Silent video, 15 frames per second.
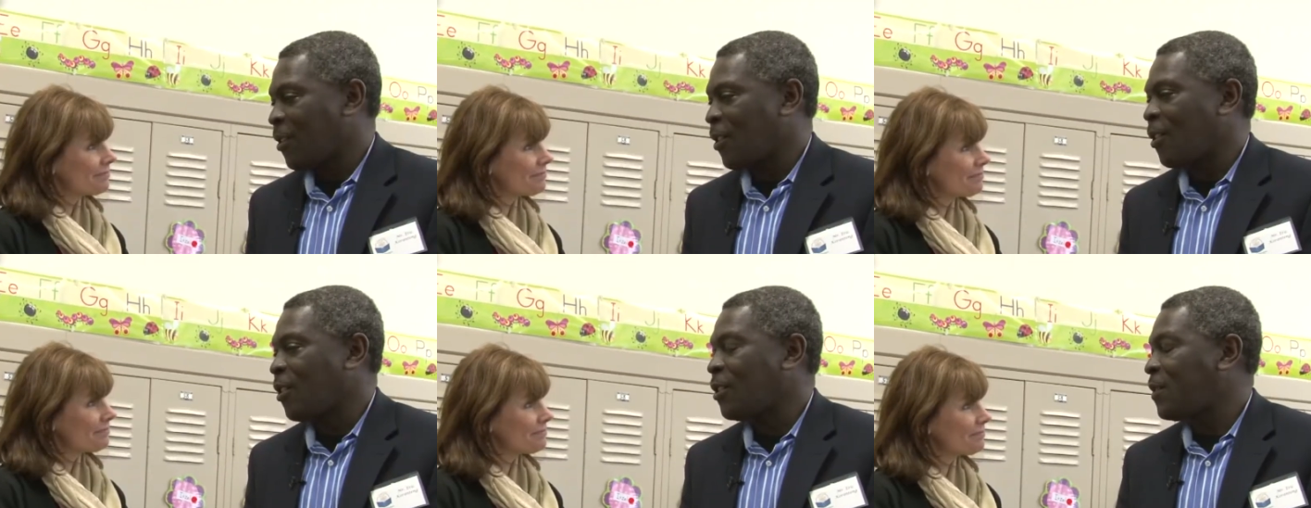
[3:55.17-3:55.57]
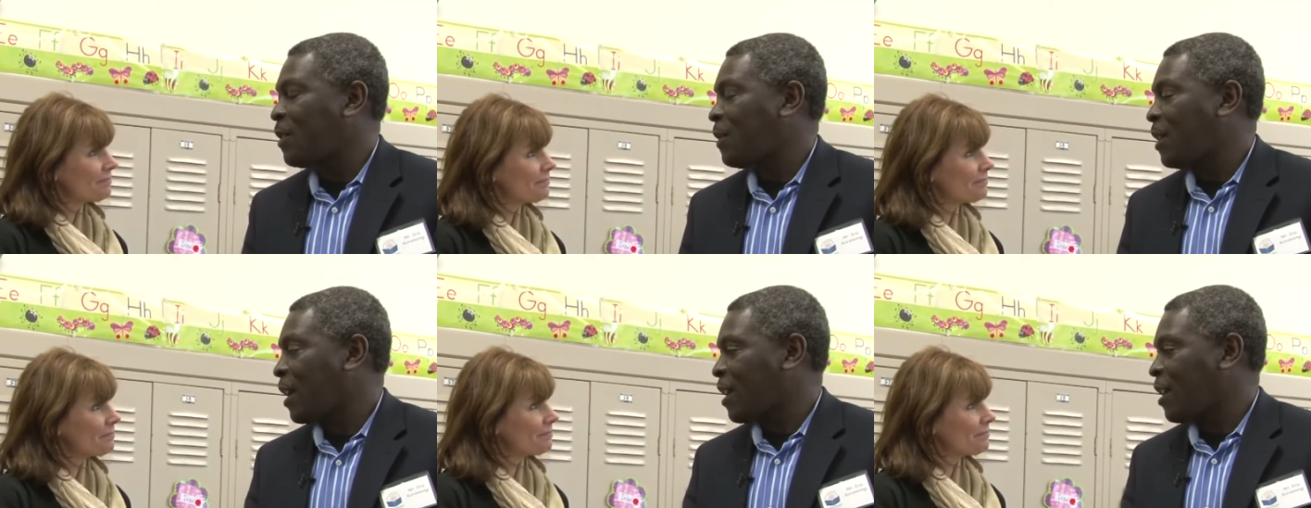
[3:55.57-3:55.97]
Speaker 1: All of
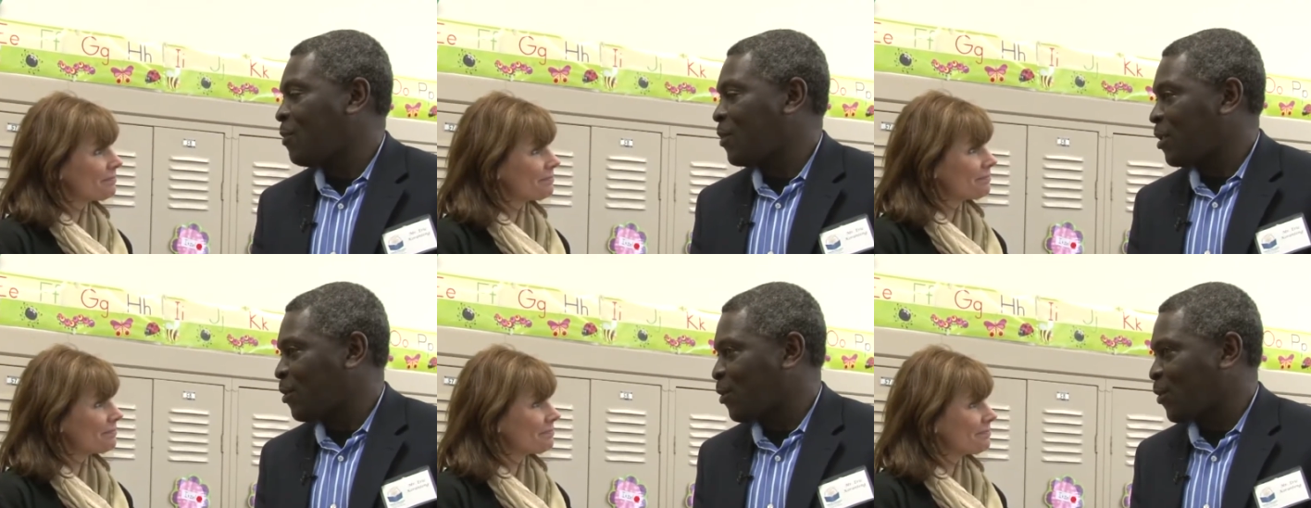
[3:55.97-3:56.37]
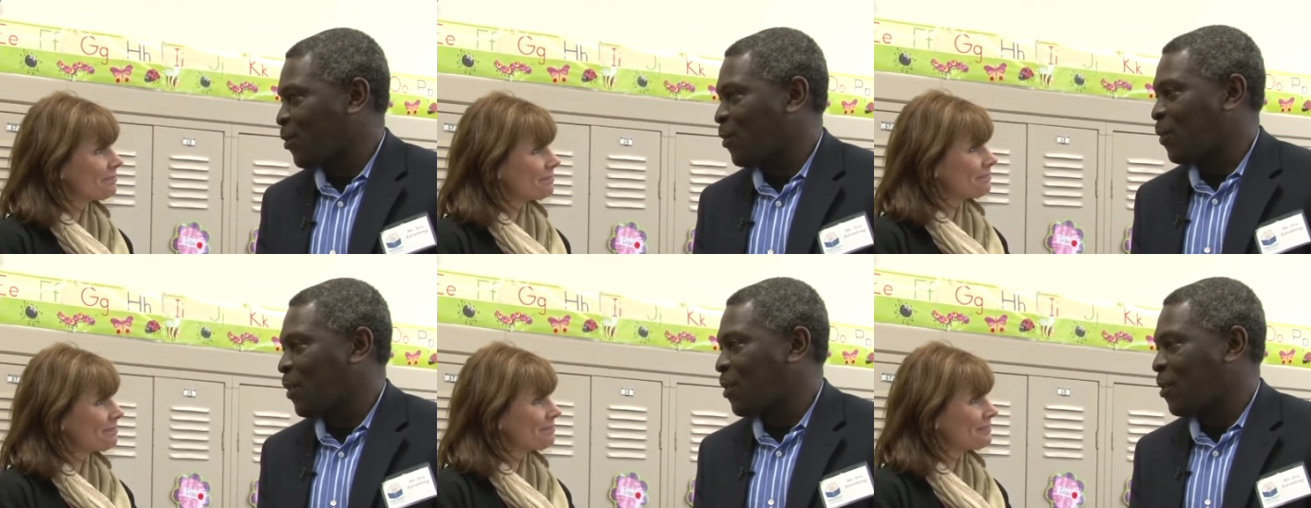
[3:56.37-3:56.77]
them like coming to
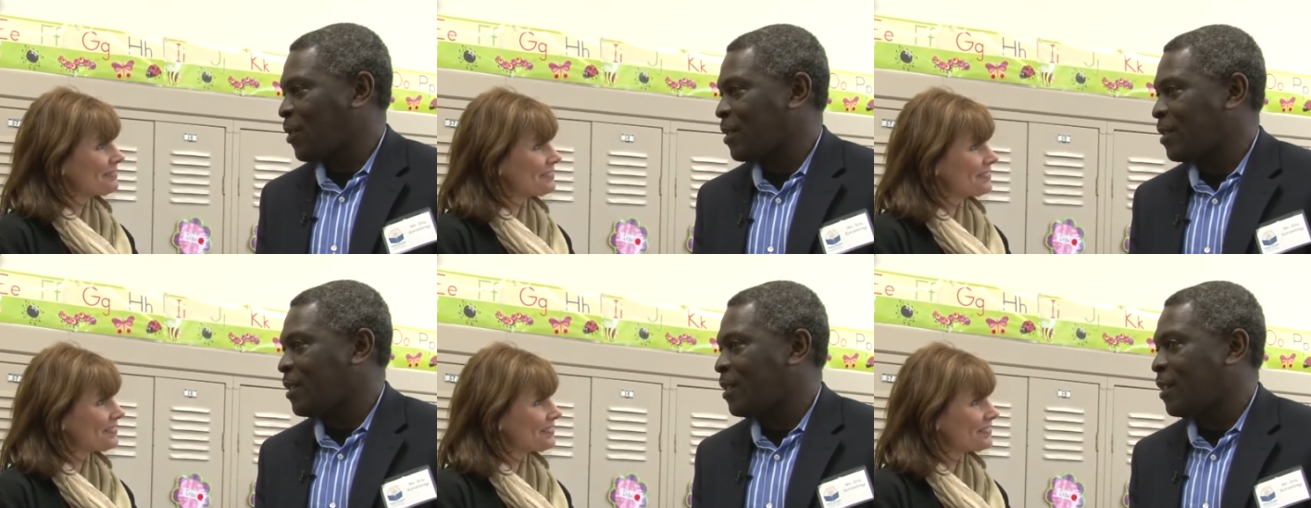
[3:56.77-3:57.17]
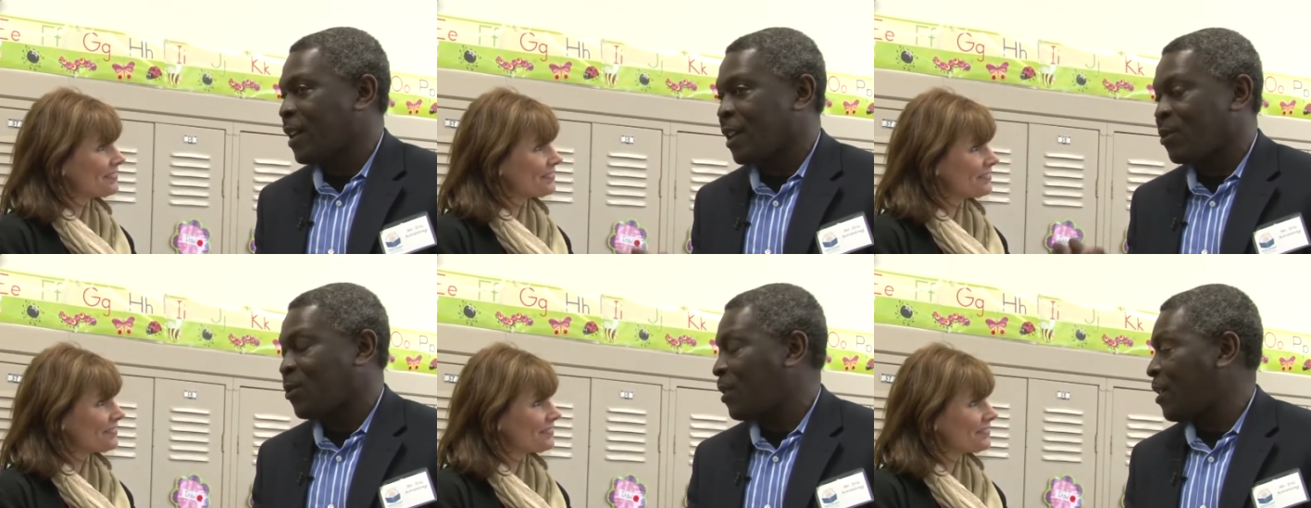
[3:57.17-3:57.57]
school because they
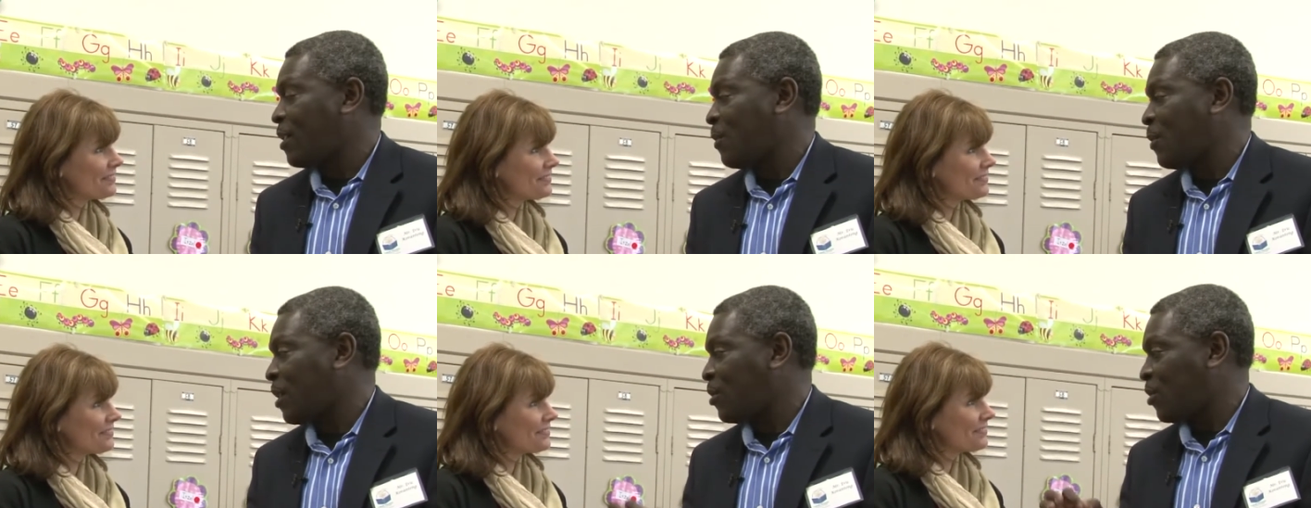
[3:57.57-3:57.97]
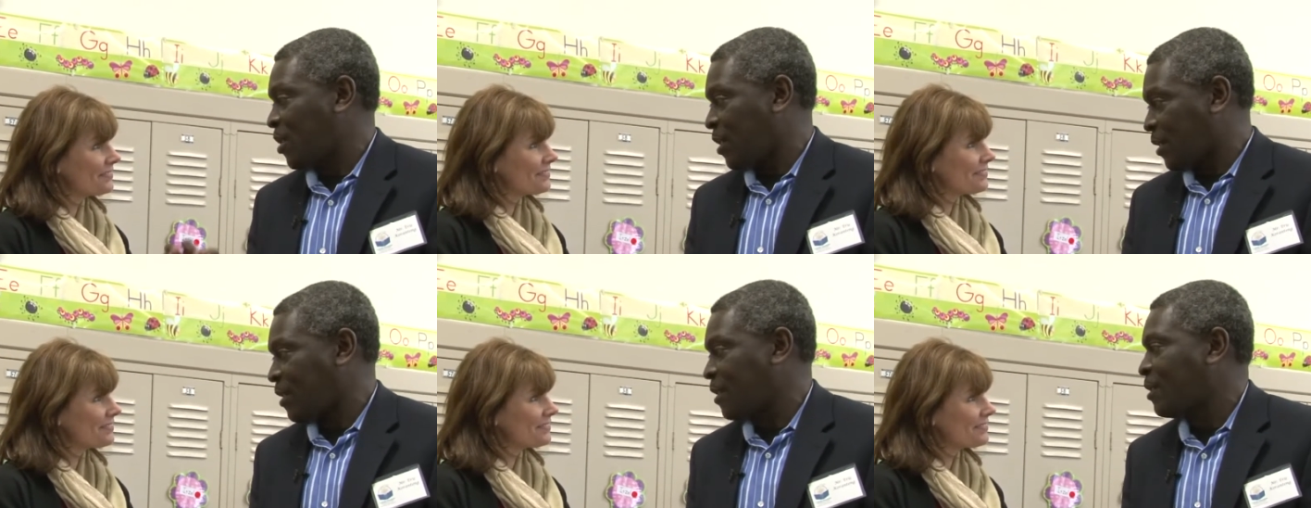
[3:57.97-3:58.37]
get to learn about
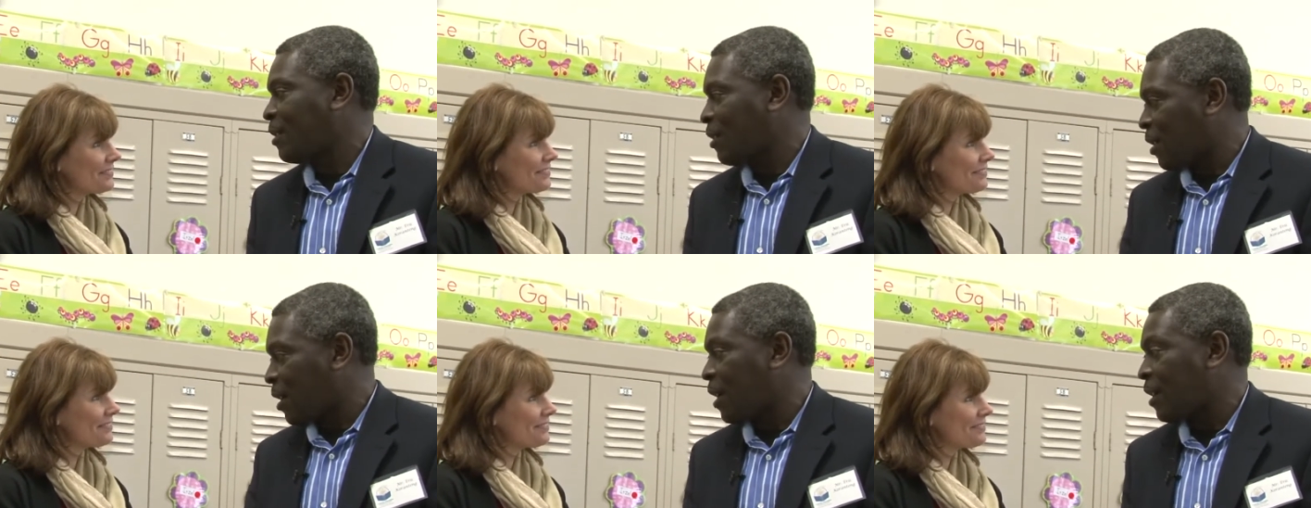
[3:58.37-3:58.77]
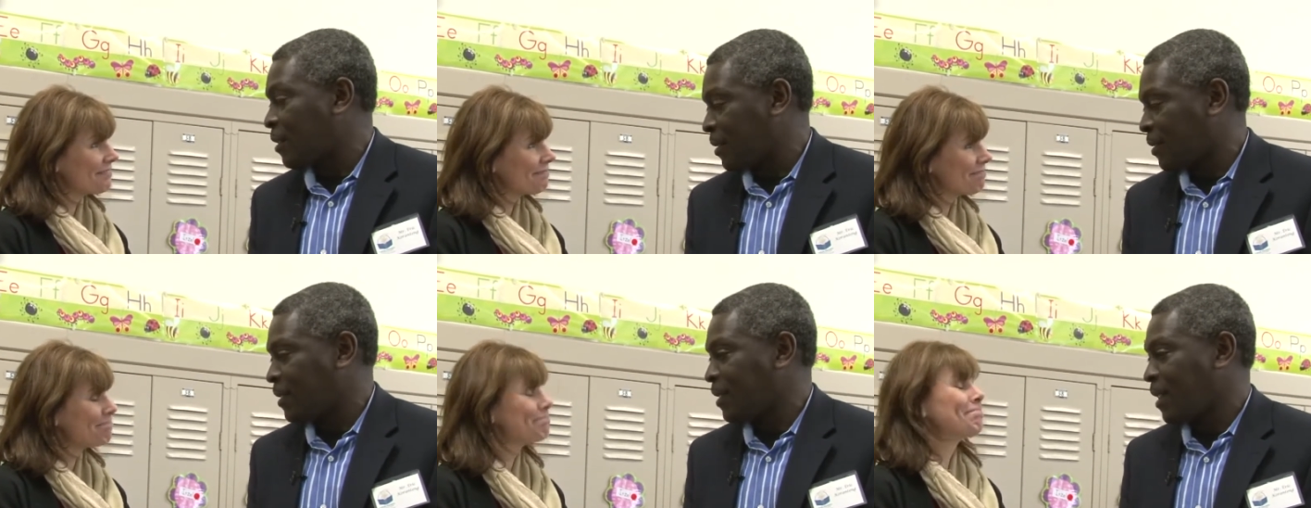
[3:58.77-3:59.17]
Jesus and God.
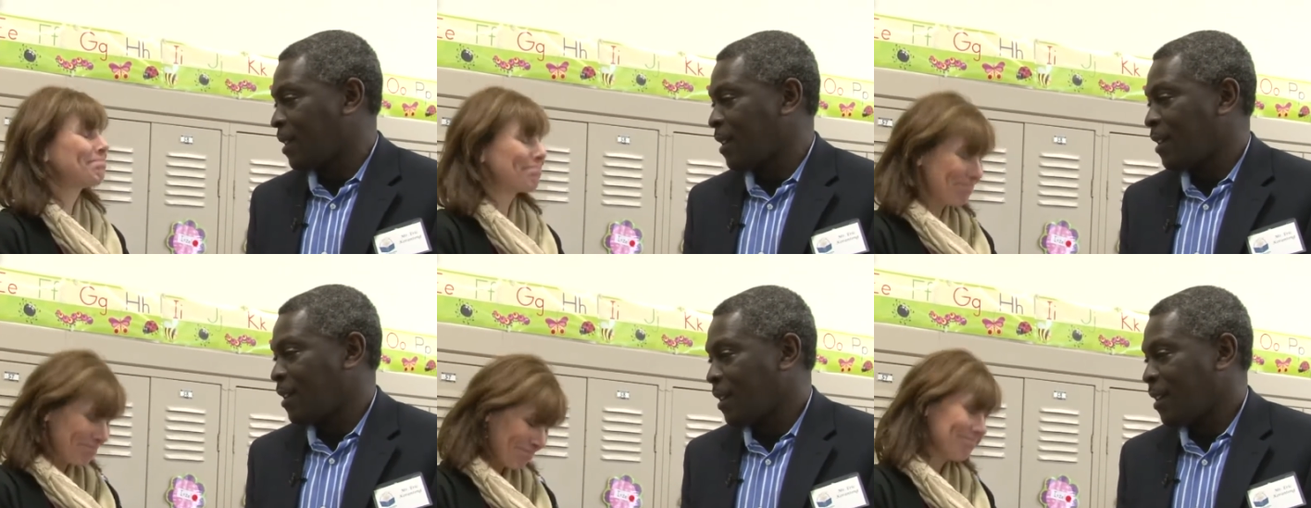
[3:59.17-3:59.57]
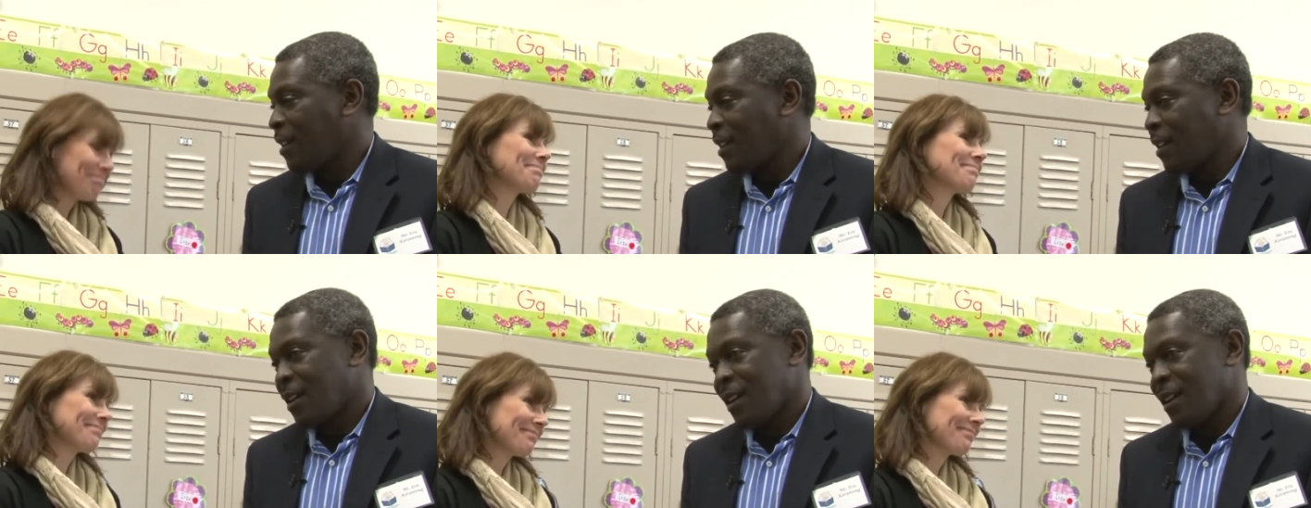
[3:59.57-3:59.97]

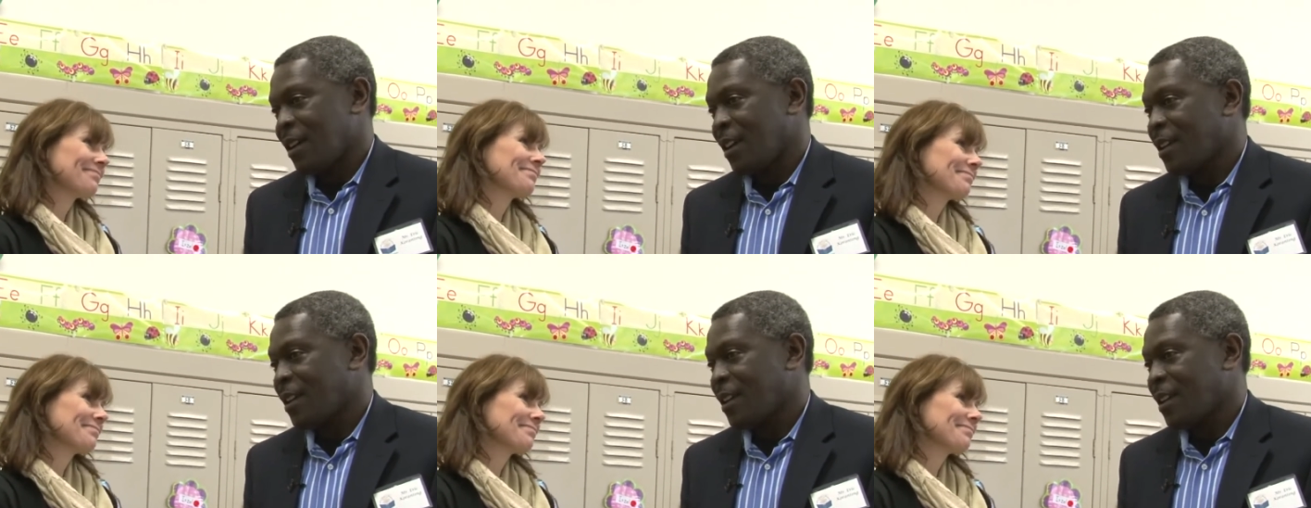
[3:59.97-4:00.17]
I